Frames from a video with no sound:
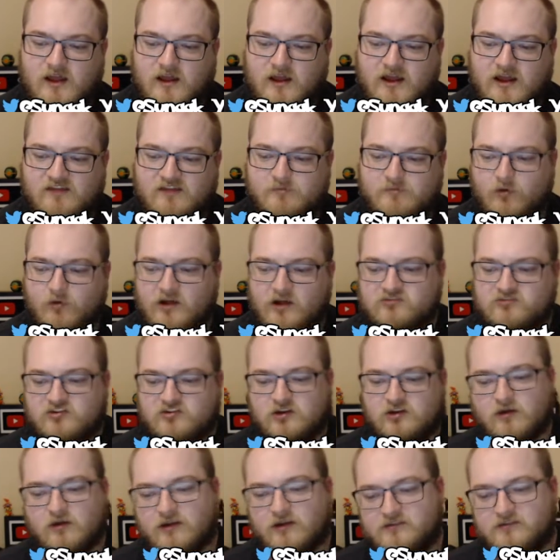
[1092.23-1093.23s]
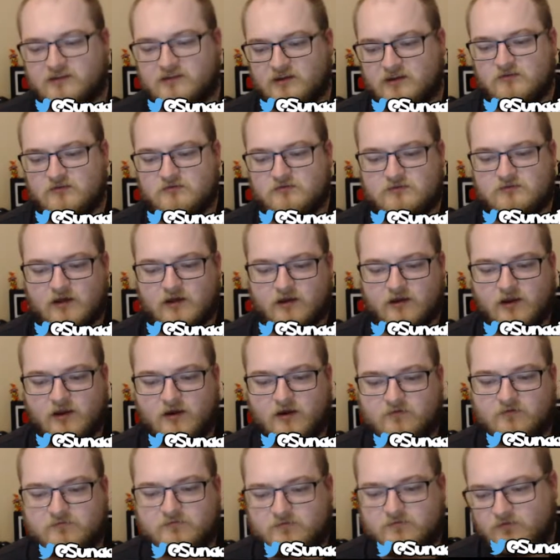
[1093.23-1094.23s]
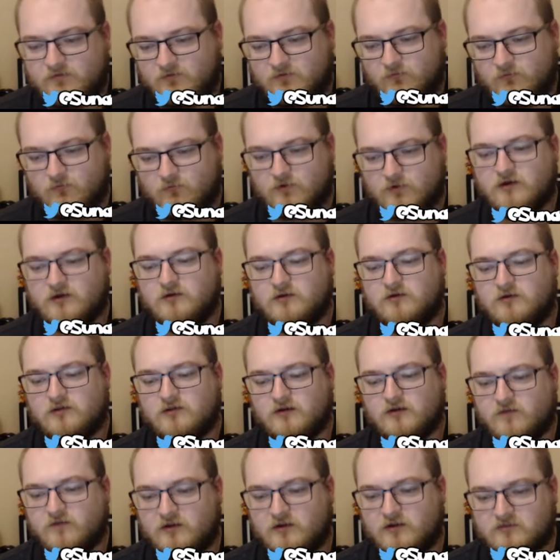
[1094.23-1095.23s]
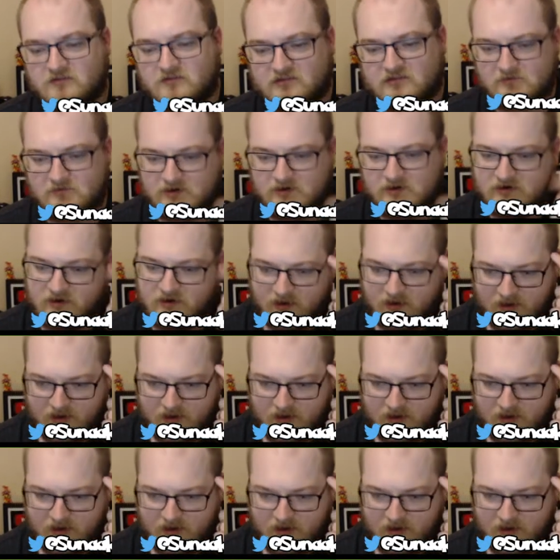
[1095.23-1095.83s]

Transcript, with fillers: I've been watching you. I'd say you had done enough. What are you, their friends or something?